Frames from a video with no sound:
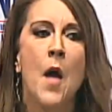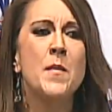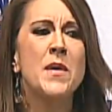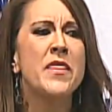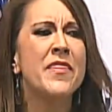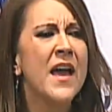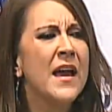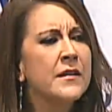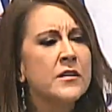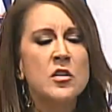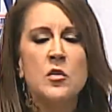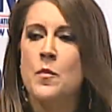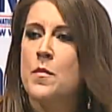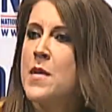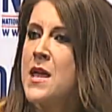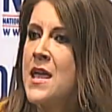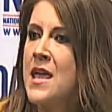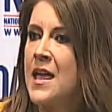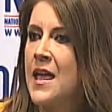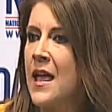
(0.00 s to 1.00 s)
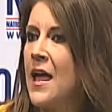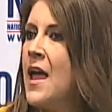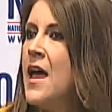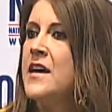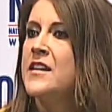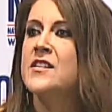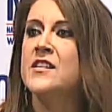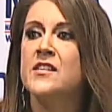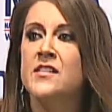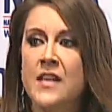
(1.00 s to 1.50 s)
I mean, that to me
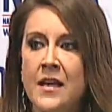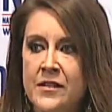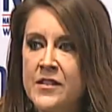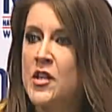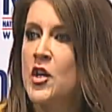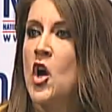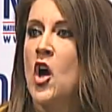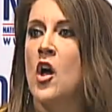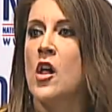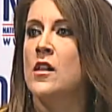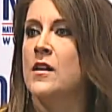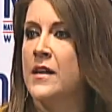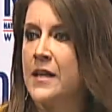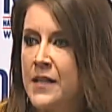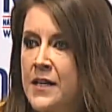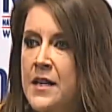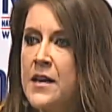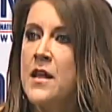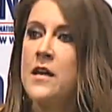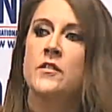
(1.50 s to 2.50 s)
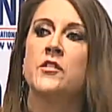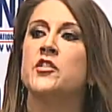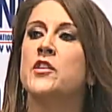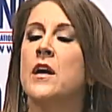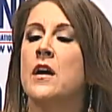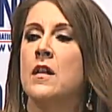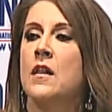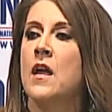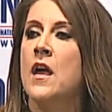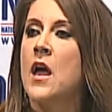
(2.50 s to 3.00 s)
says it all in a
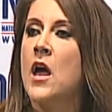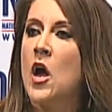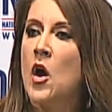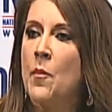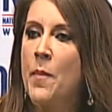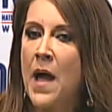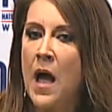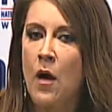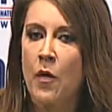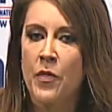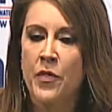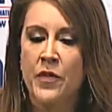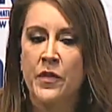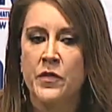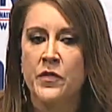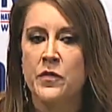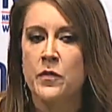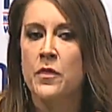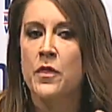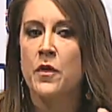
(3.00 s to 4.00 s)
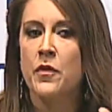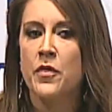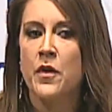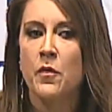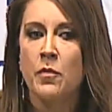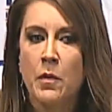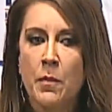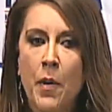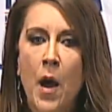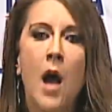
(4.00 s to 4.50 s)
nutshell about this, the,
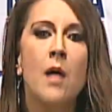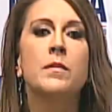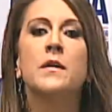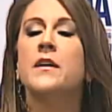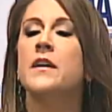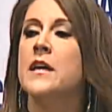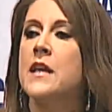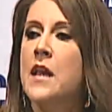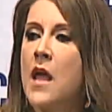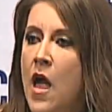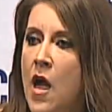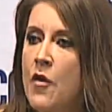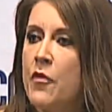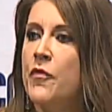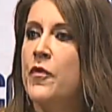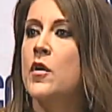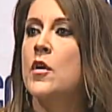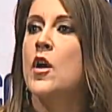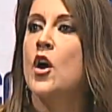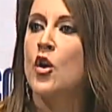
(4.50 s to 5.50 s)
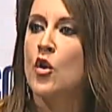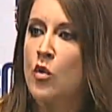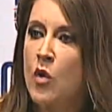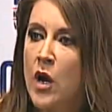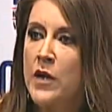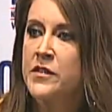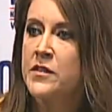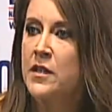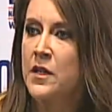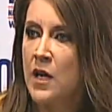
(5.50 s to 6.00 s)
the Republican effort
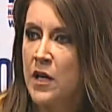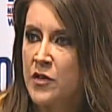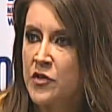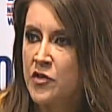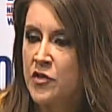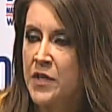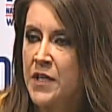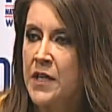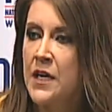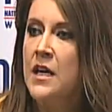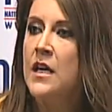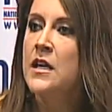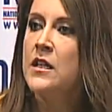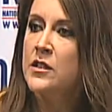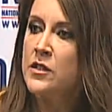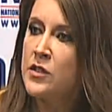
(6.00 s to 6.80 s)
across the country